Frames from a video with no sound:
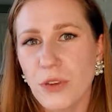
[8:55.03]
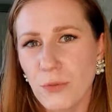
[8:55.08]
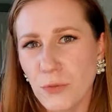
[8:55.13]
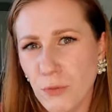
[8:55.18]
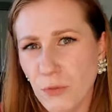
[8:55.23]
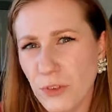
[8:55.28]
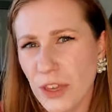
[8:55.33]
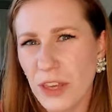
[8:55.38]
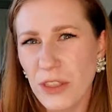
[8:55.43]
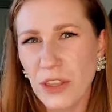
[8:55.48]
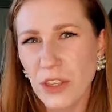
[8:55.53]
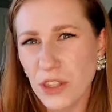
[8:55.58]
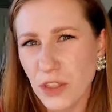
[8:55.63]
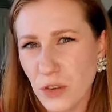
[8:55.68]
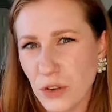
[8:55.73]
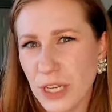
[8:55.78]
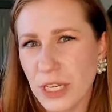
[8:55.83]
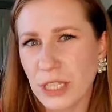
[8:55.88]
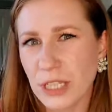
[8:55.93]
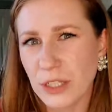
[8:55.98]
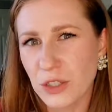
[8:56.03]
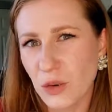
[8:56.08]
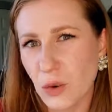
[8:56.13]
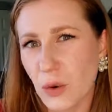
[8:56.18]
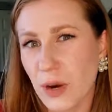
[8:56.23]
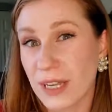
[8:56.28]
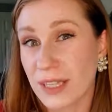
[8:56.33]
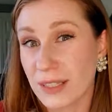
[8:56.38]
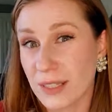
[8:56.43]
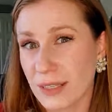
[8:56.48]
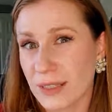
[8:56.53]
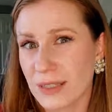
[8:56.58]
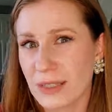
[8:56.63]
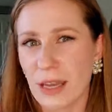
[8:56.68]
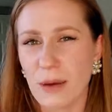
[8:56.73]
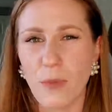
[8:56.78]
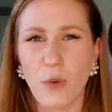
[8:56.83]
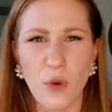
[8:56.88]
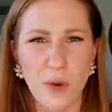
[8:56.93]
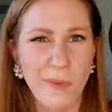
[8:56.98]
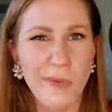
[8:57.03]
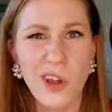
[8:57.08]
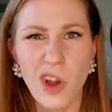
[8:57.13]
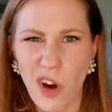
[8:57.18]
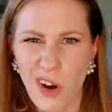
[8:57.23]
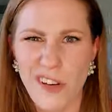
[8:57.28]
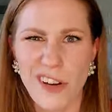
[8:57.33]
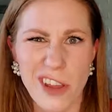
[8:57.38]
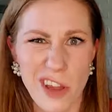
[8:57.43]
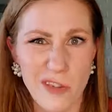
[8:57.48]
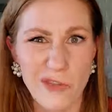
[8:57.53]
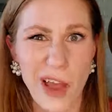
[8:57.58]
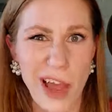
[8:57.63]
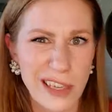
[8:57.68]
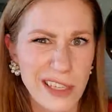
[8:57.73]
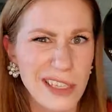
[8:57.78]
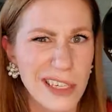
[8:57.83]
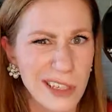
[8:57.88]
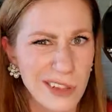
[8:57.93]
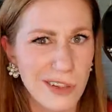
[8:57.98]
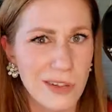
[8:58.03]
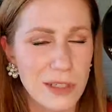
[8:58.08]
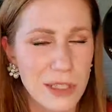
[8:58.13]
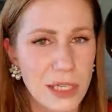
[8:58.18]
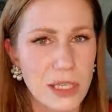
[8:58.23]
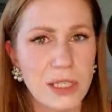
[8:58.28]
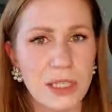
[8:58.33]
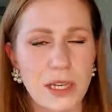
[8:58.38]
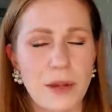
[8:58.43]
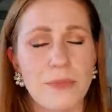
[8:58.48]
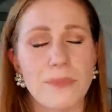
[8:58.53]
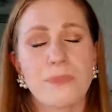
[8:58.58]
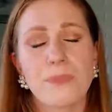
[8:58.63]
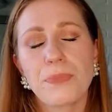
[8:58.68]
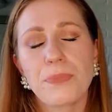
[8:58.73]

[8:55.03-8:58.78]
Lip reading: via the circulatory system or cardiovascular system.